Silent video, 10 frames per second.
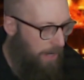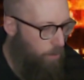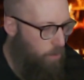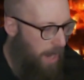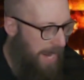
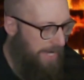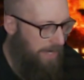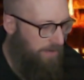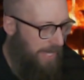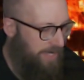and
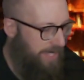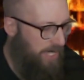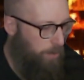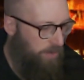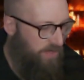whining of that
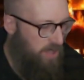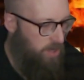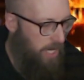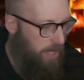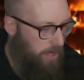desperate
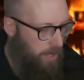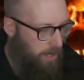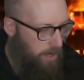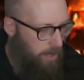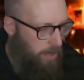viola.
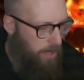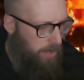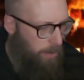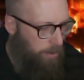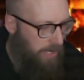
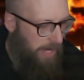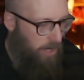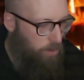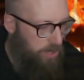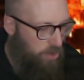The
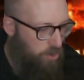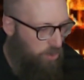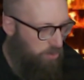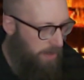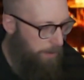player was
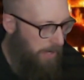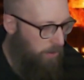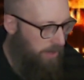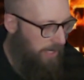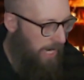dripping
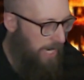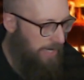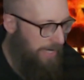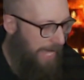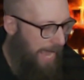with an
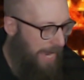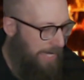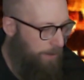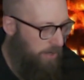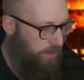
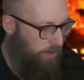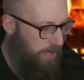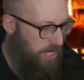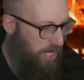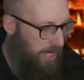uncanny
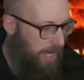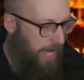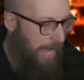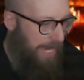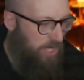perspiration,
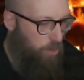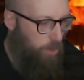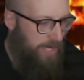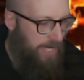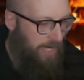and
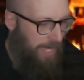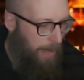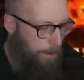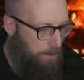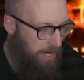twisted like
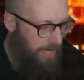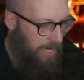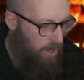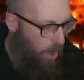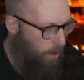a
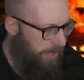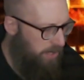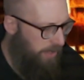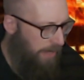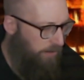monkey, always
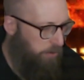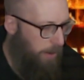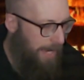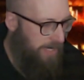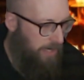looking
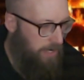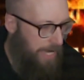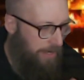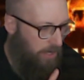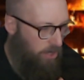
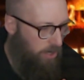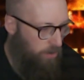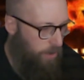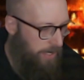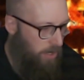frantically at the
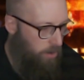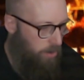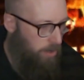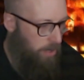curtained window.